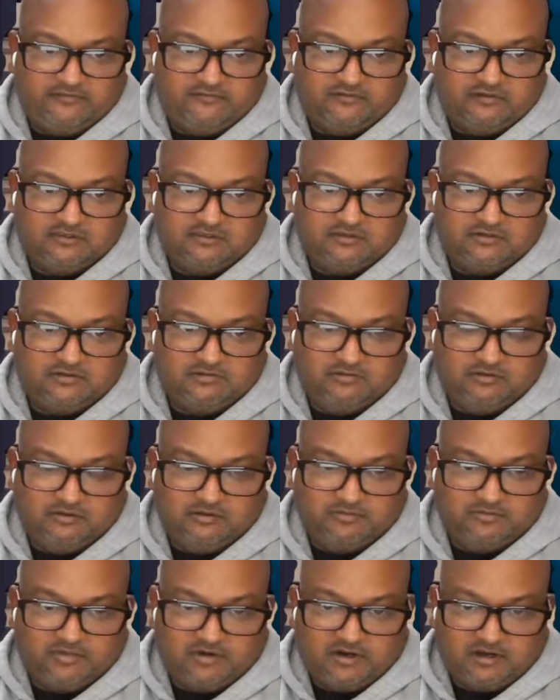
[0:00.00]
for the
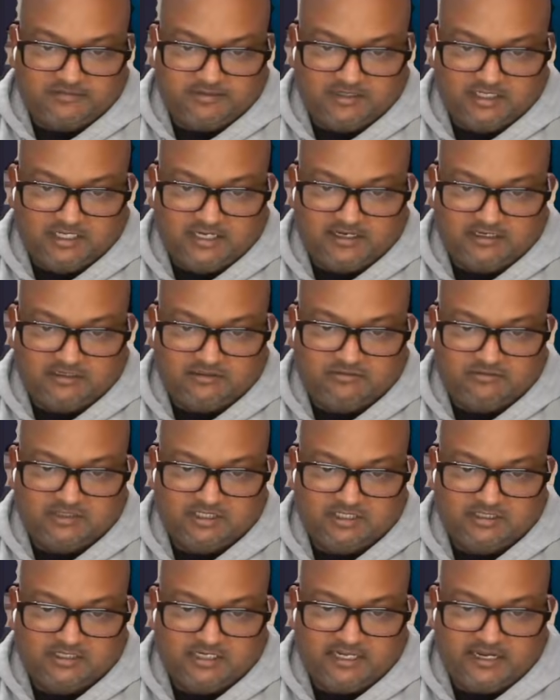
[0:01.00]
tool populated with
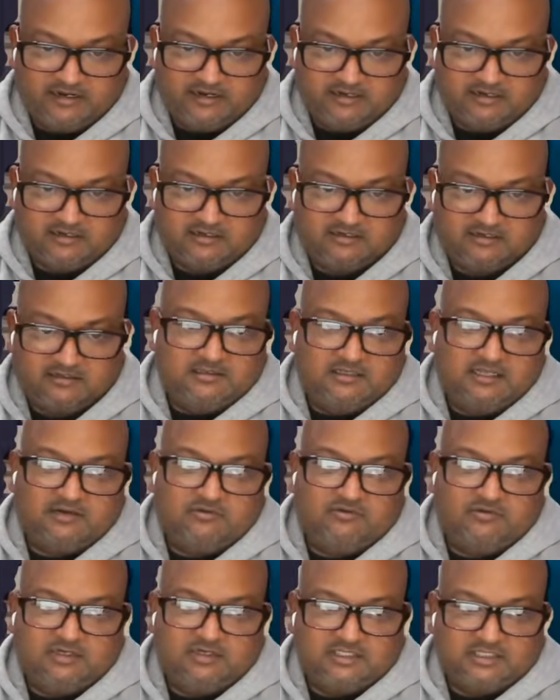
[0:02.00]
the data
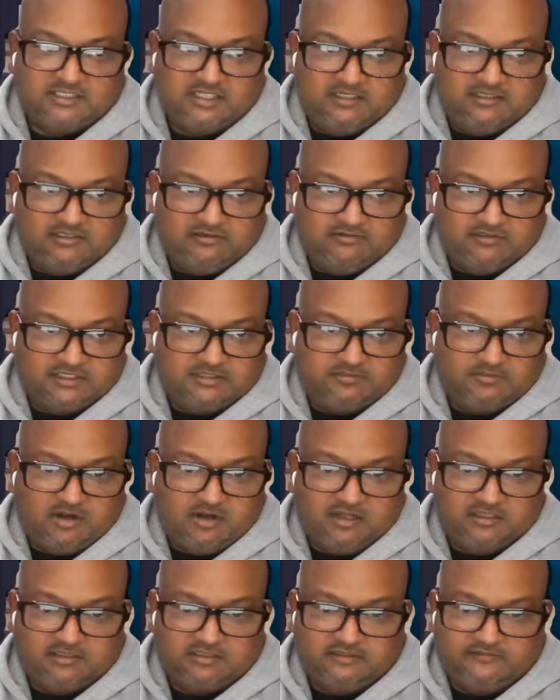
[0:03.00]
that was in the
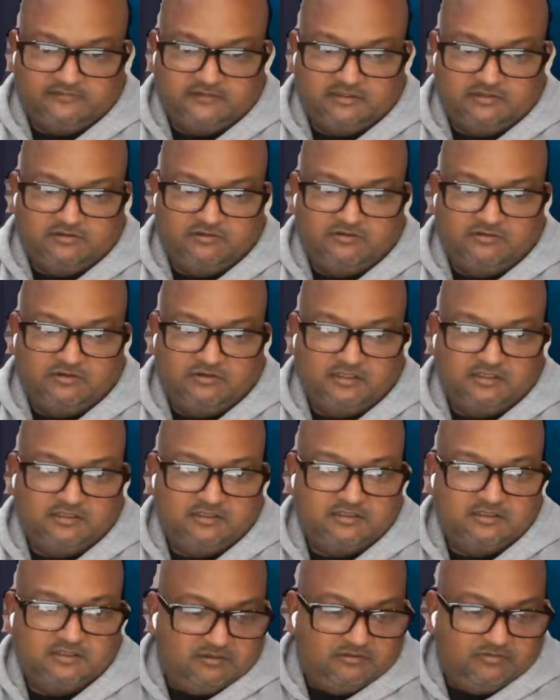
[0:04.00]
response of the tool,
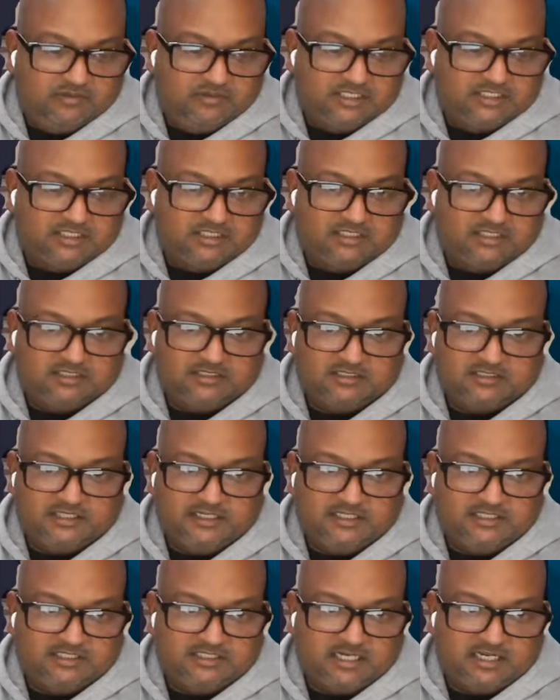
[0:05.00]
which is
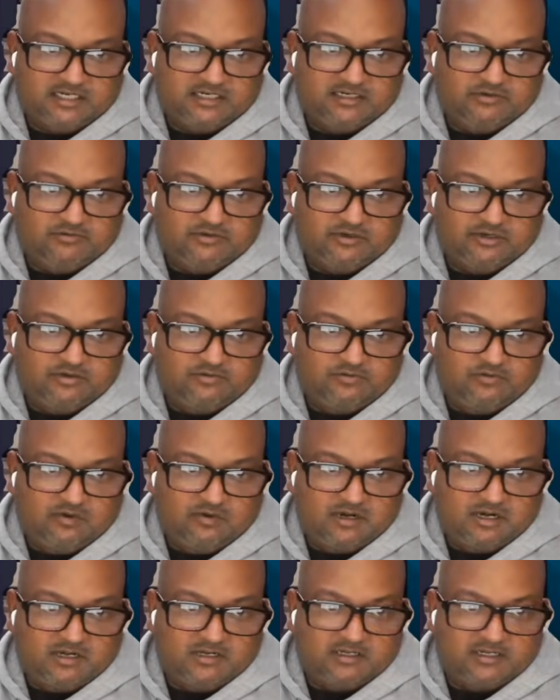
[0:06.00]
exactly what you
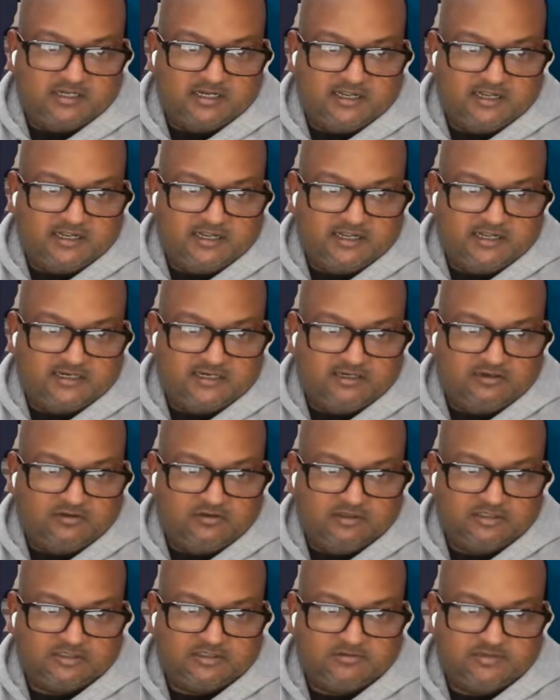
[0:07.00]
want. And it
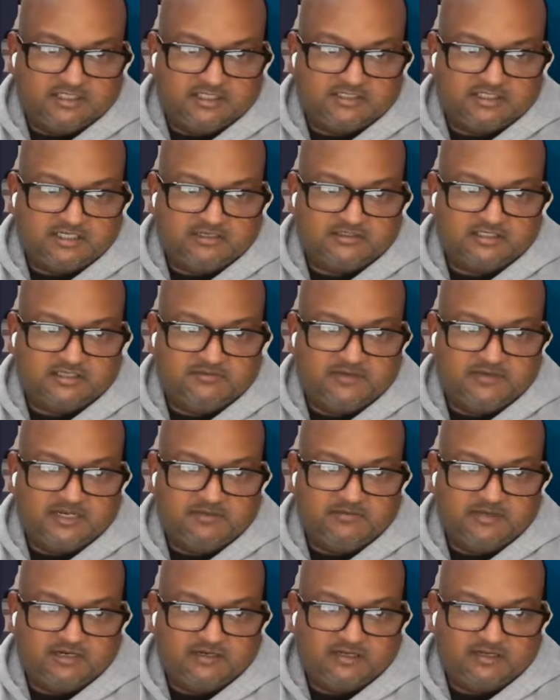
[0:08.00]
also prints out some
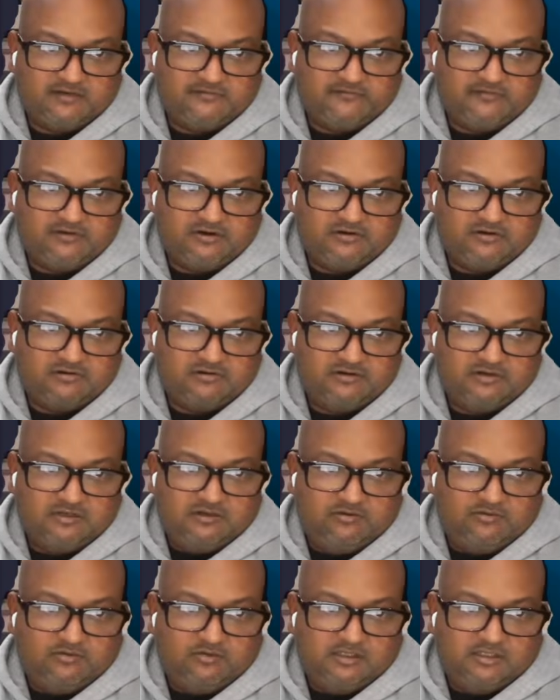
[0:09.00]
debug info
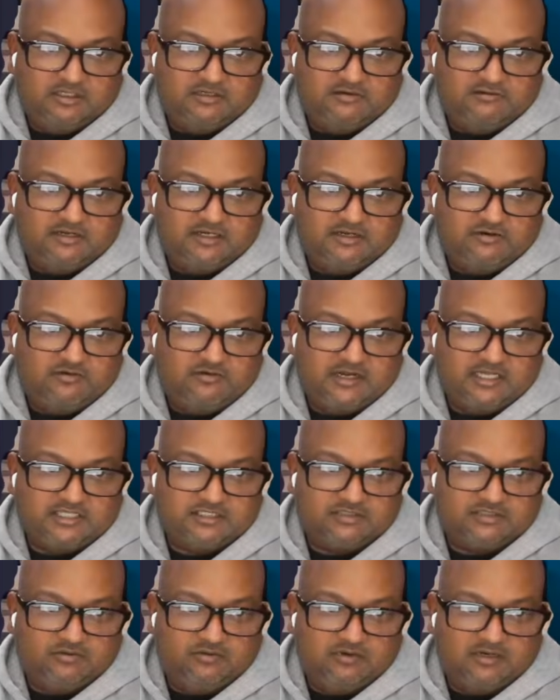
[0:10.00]
what the
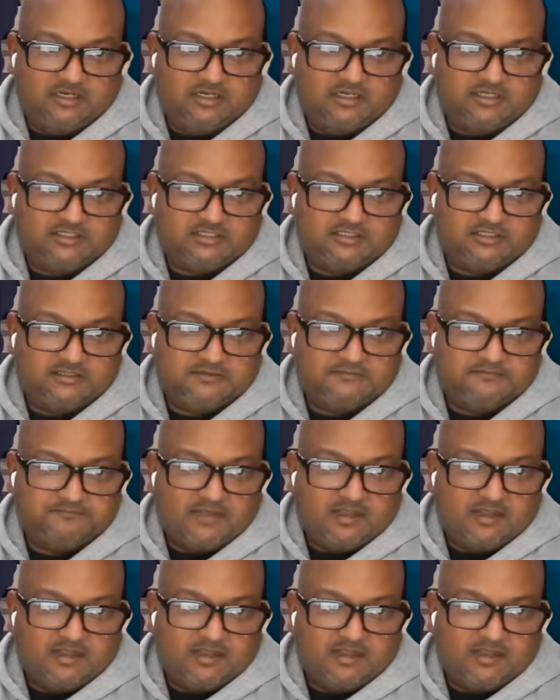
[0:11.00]
request was